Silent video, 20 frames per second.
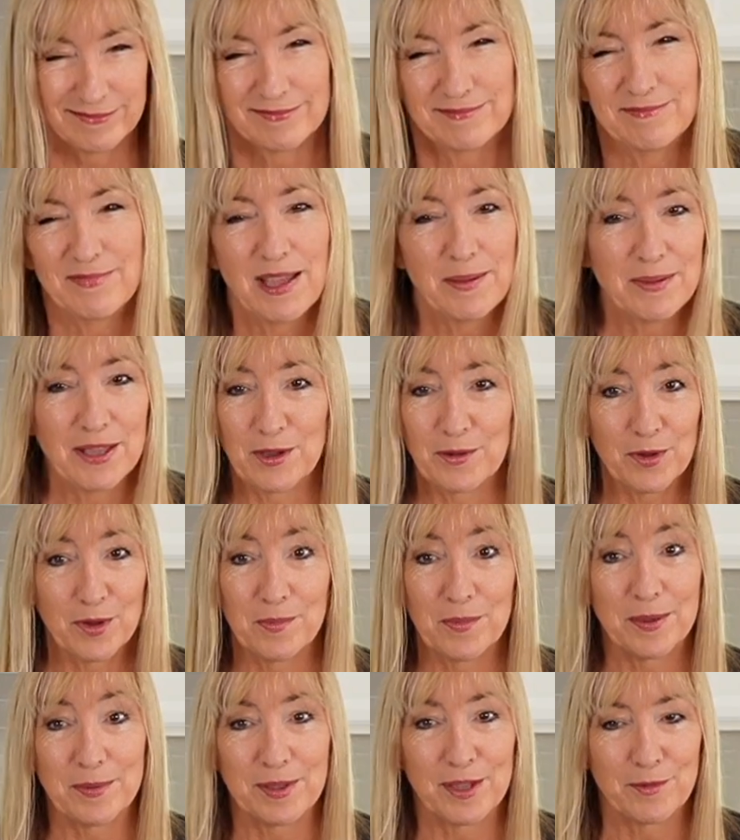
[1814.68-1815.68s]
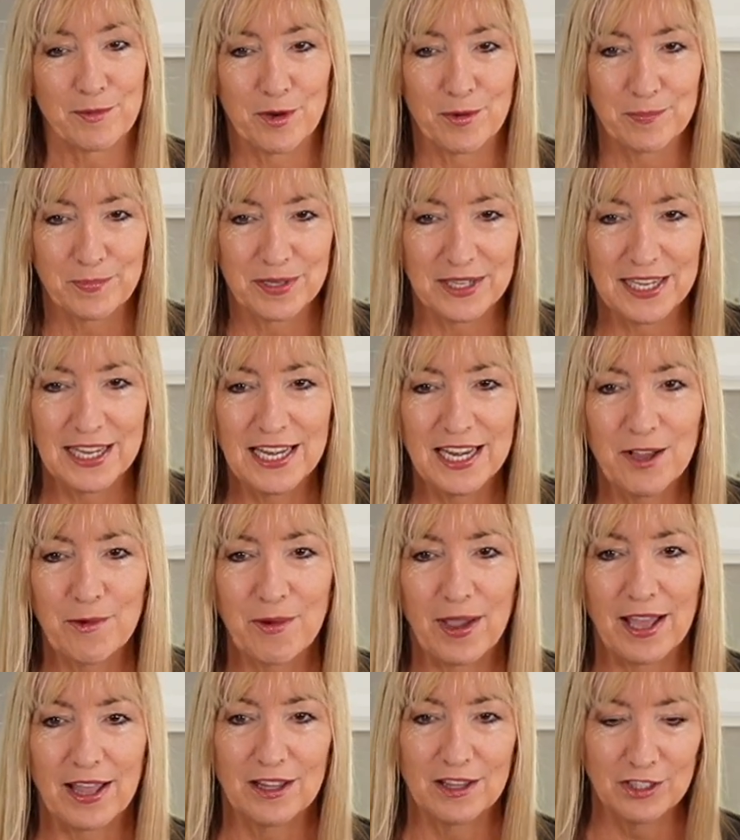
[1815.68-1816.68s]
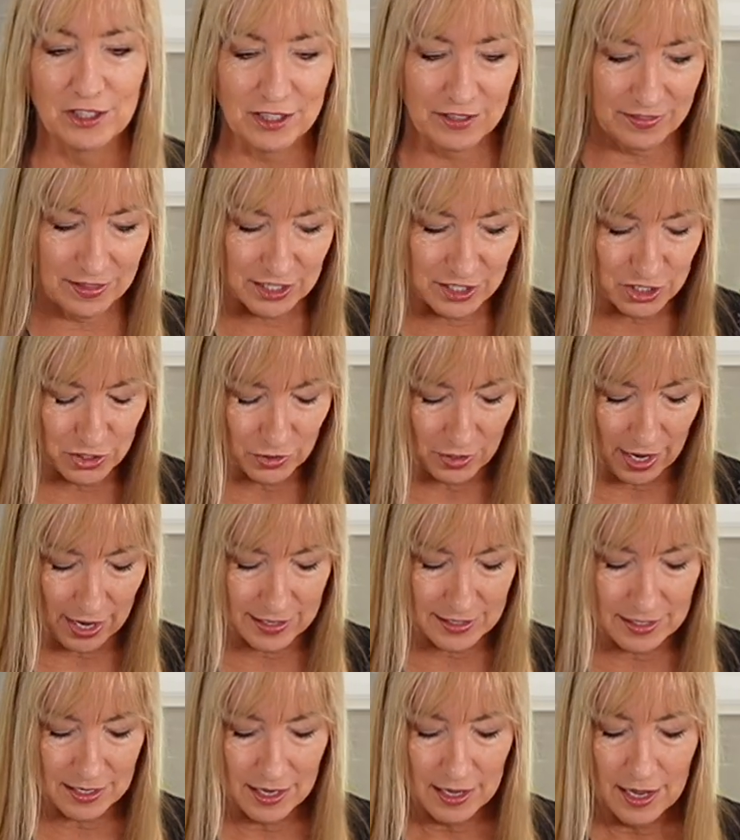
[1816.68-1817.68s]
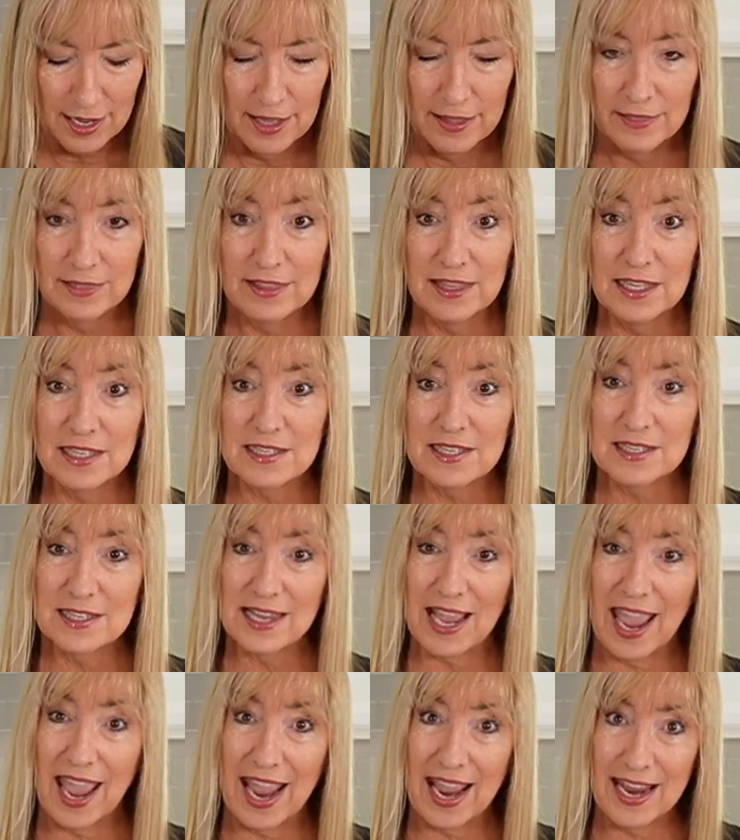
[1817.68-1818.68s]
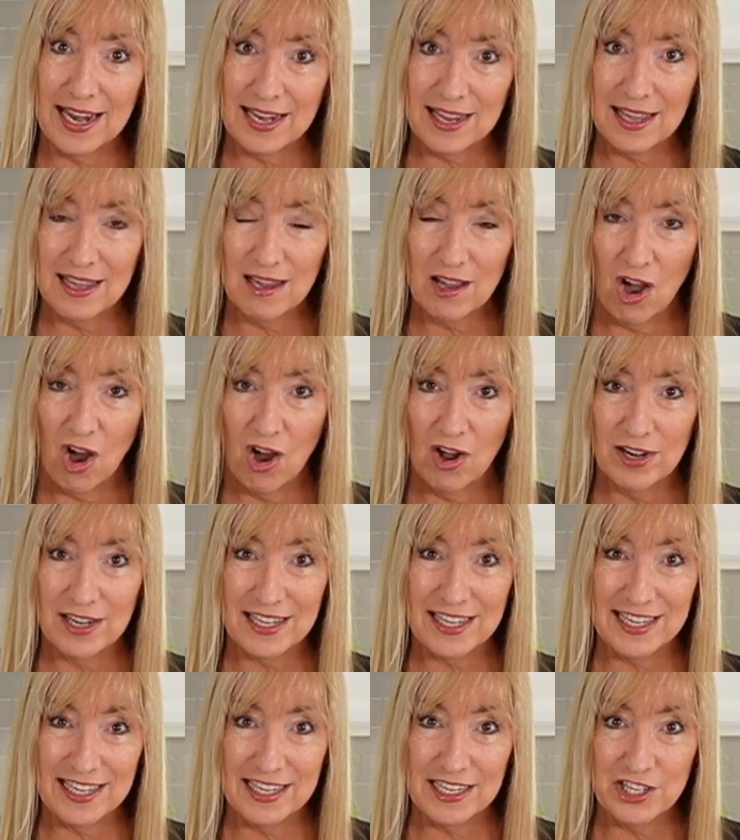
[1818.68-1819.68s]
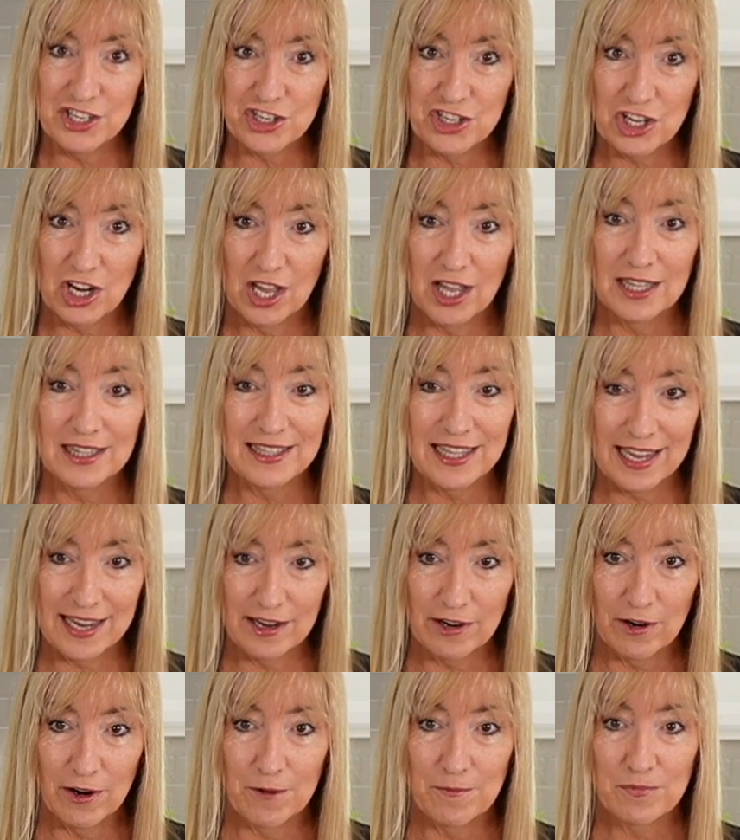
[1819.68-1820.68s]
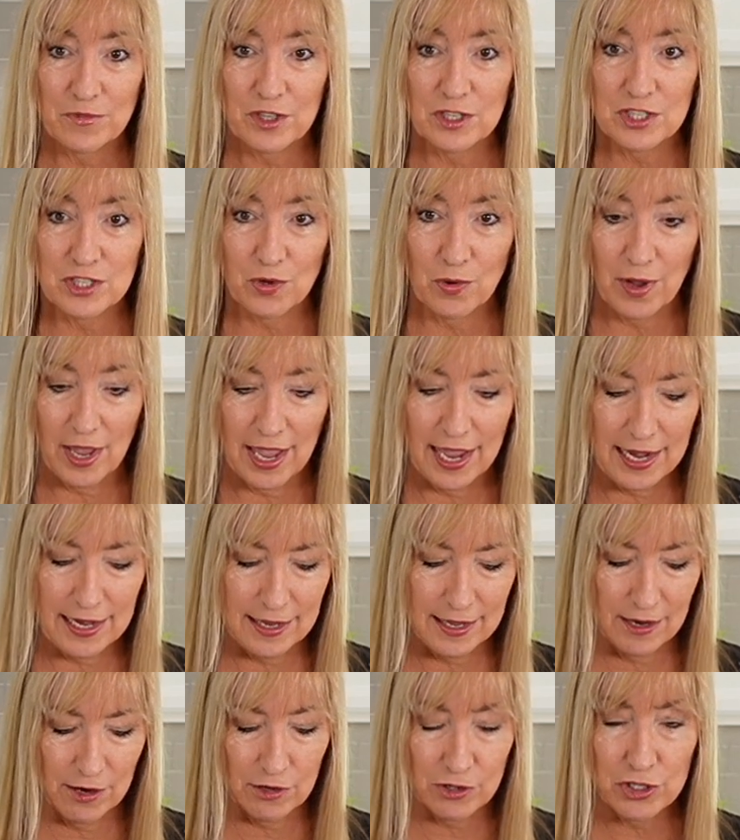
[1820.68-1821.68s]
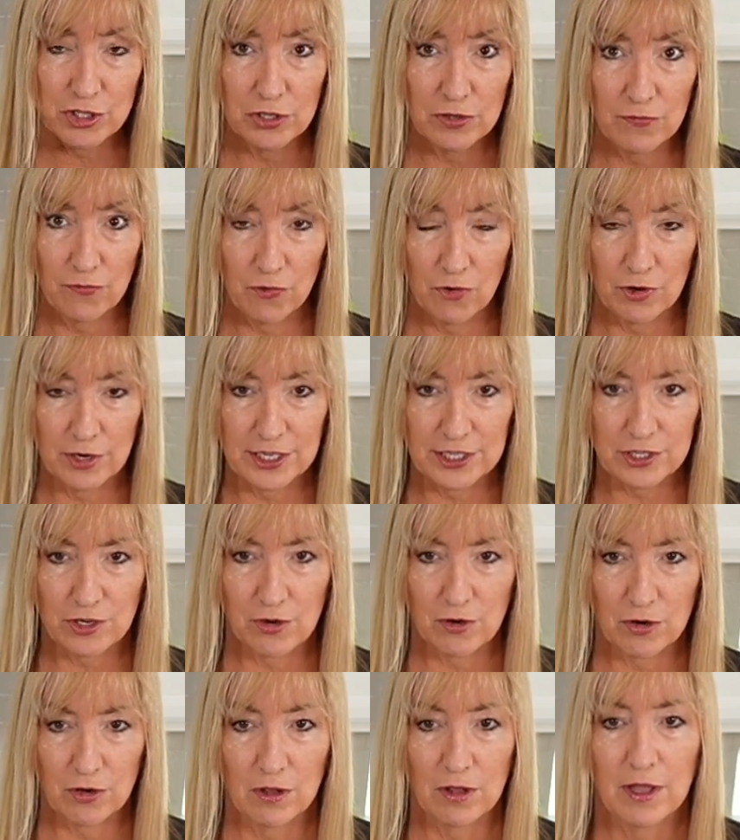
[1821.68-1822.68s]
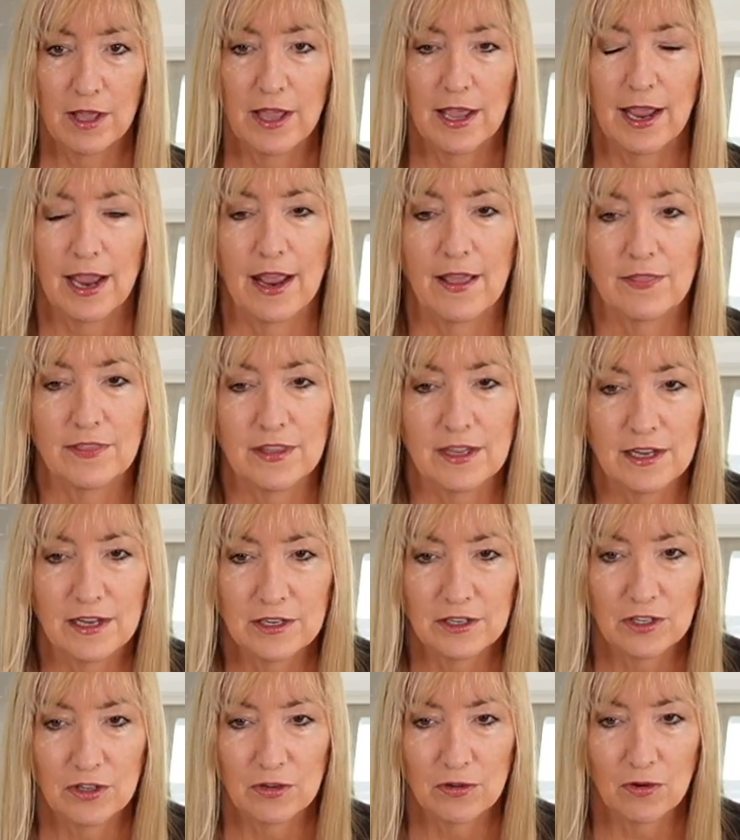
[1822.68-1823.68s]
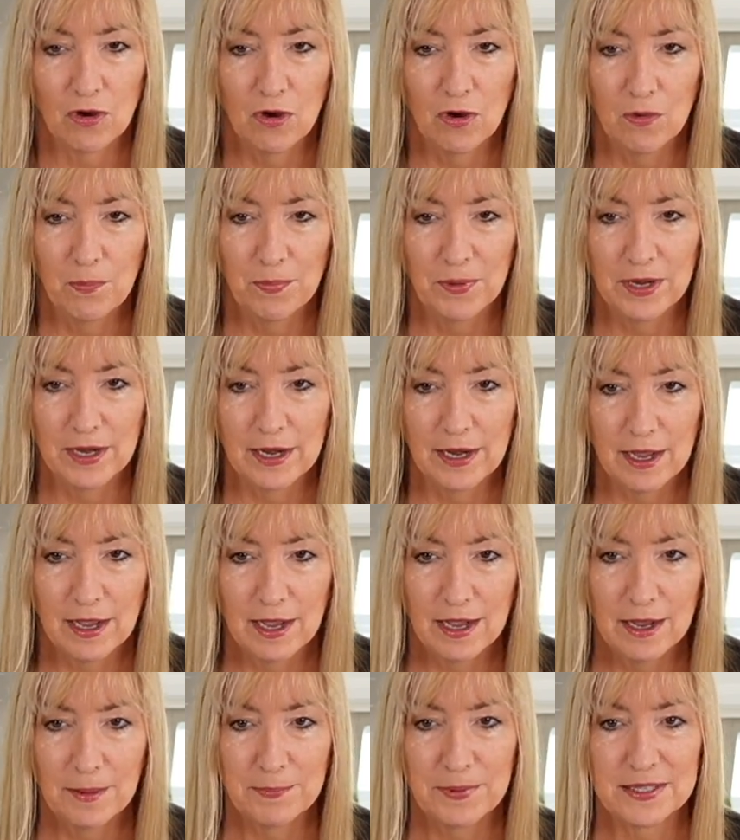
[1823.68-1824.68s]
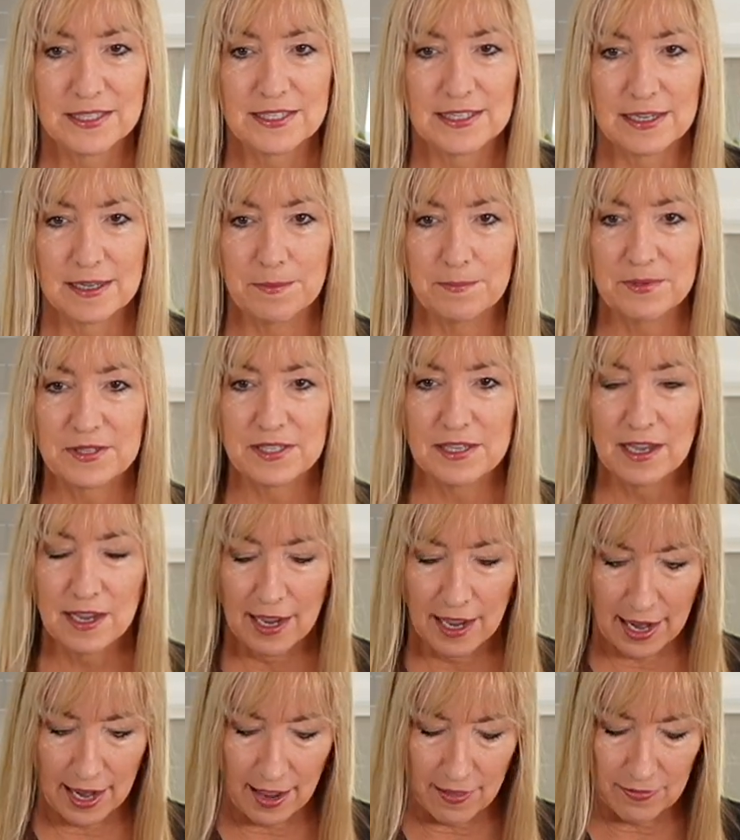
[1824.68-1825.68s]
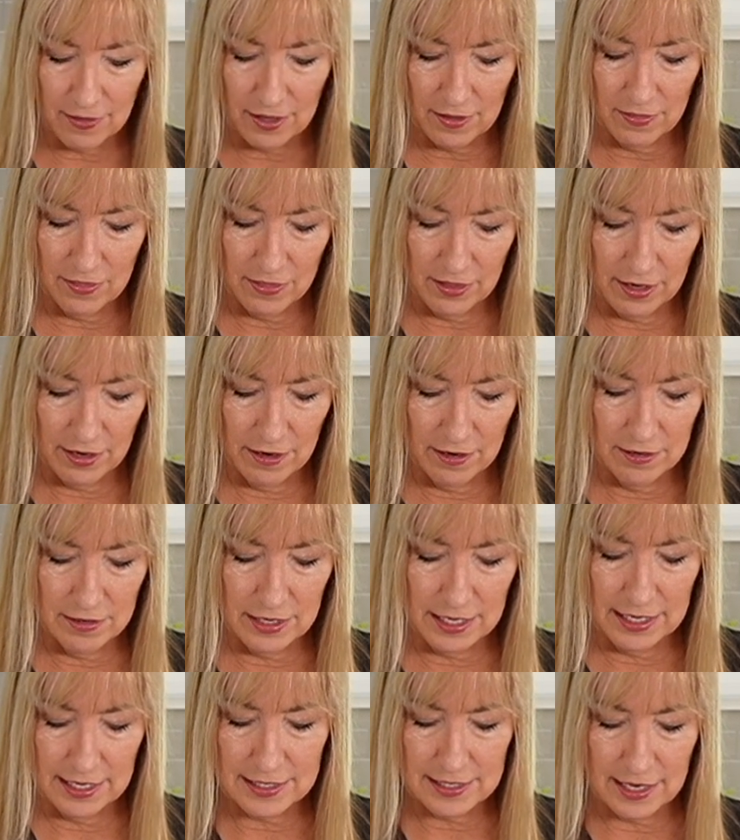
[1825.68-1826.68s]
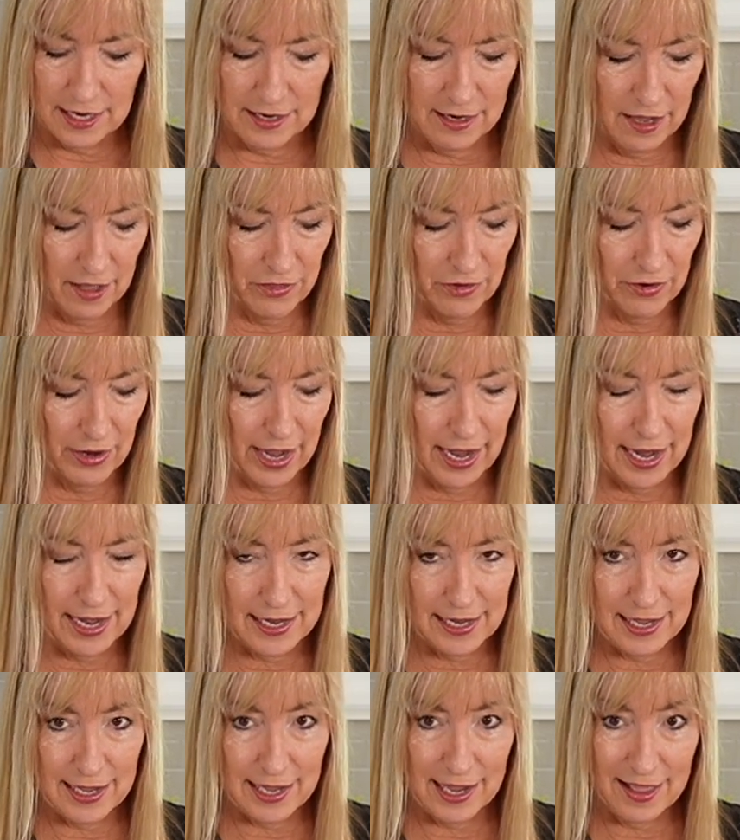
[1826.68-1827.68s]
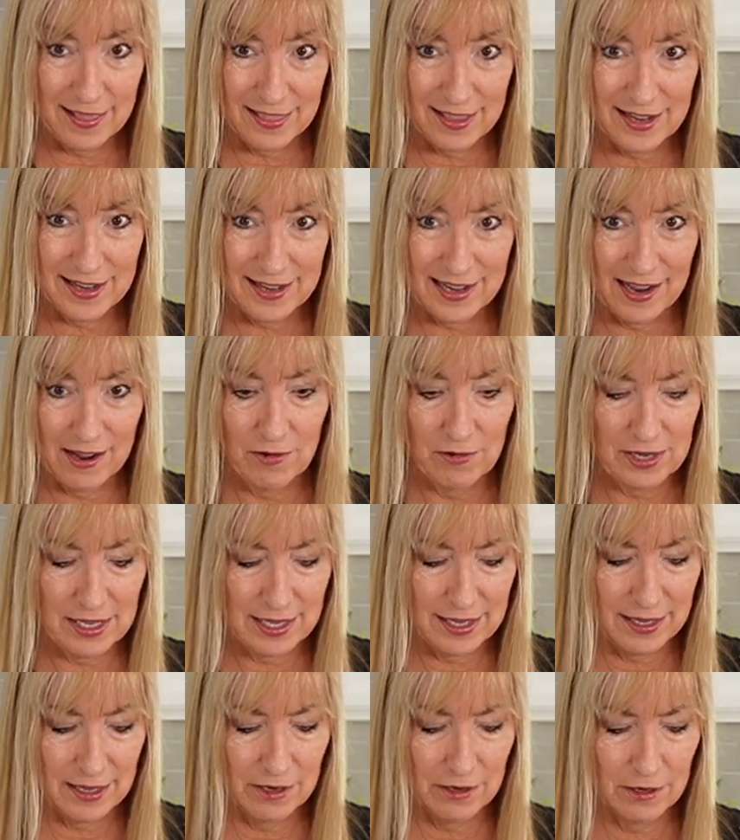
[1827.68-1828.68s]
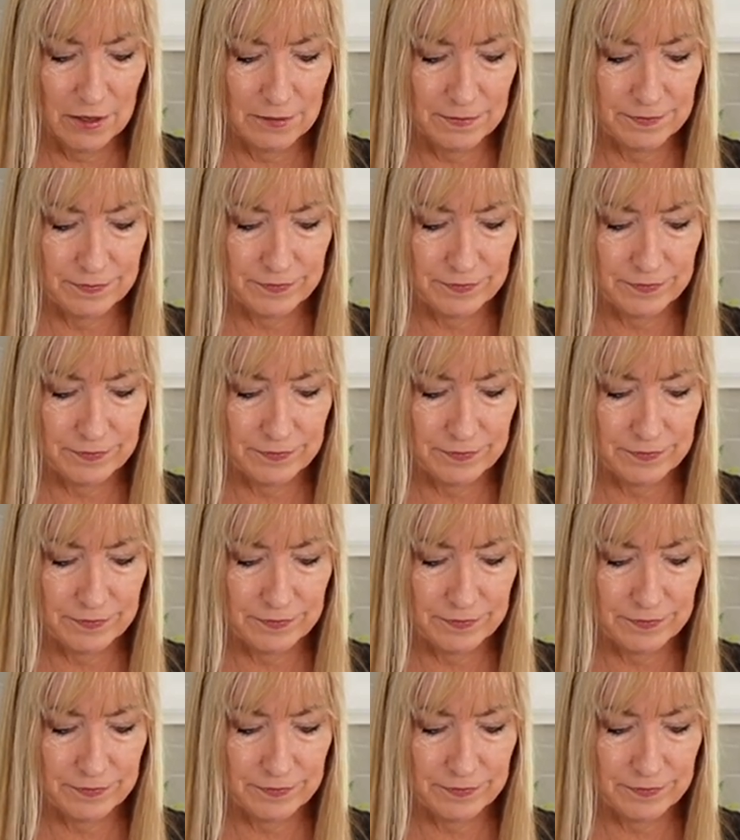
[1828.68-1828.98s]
Maybe I will, maybe I won't. But anyway, look at this, you guys. This is 80 on each layer. So 80 here, 240 total. And then you open it up, it zips. And then there is another 80. And then down here,